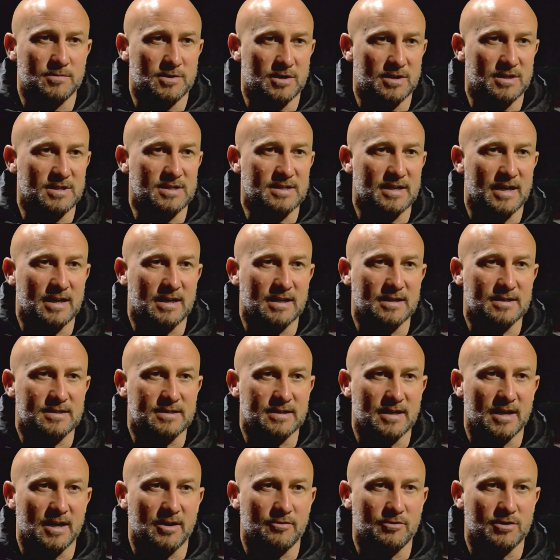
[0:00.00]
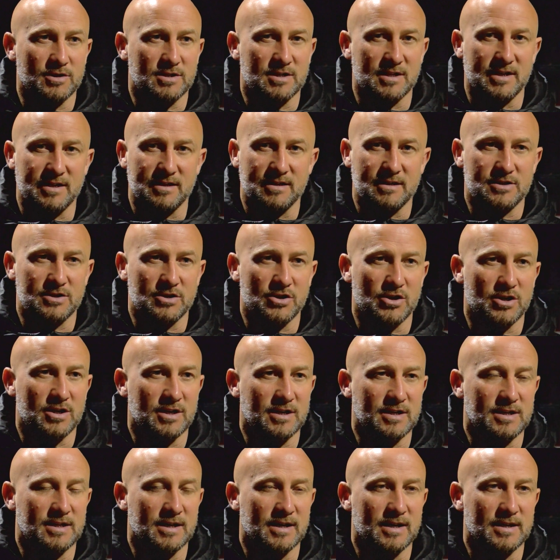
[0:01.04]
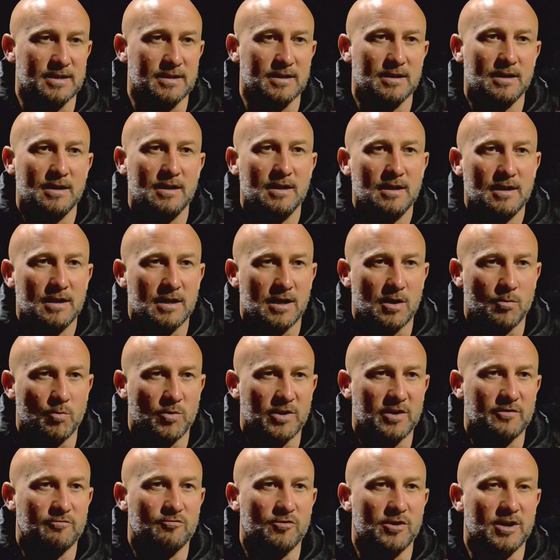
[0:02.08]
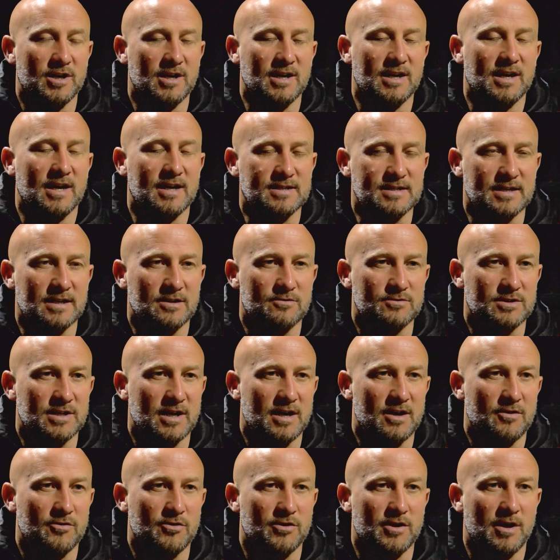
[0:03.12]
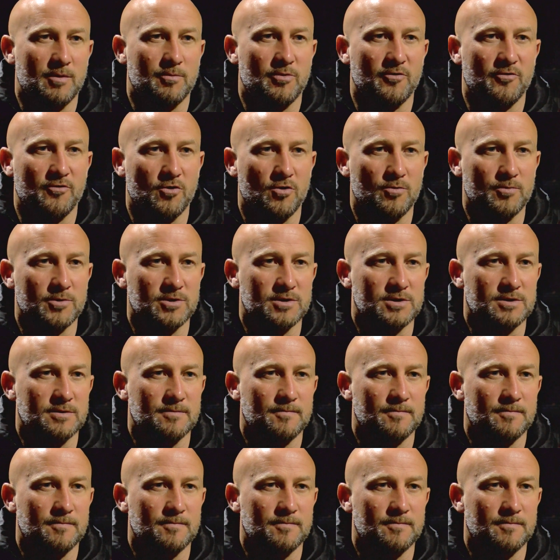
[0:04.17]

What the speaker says: did they take it seriously? They certainly did. And we've really let ourselves down on that performance.